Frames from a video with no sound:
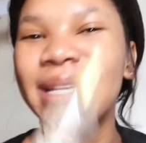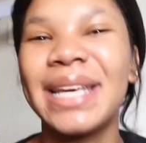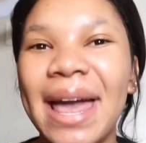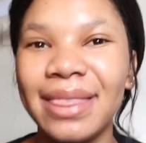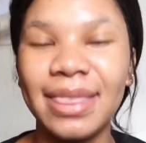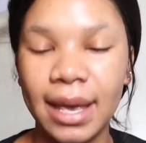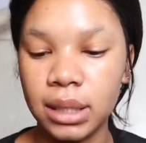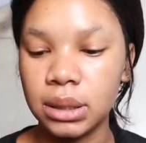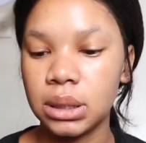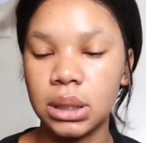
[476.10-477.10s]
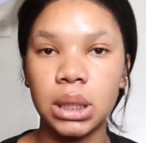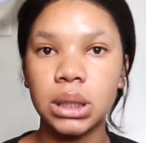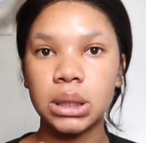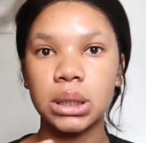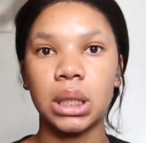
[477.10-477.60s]
get this.
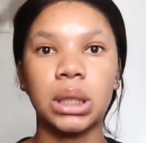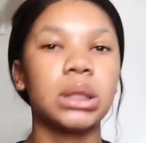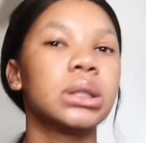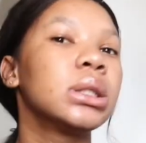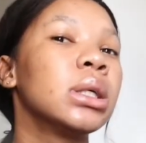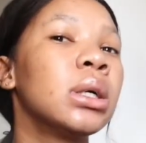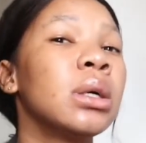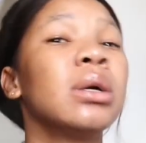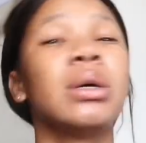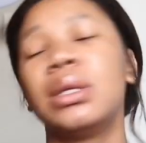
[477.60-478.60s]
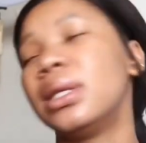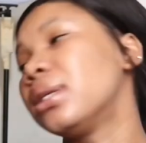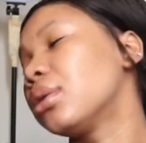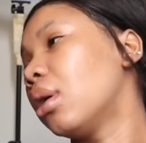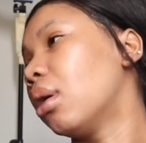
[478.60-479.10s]
This is the
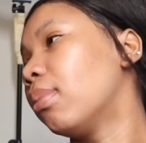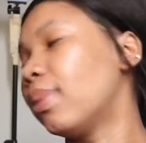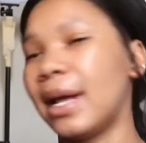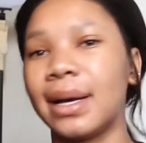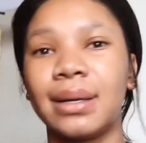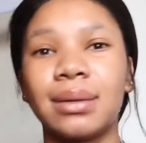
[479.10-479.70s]
top. Like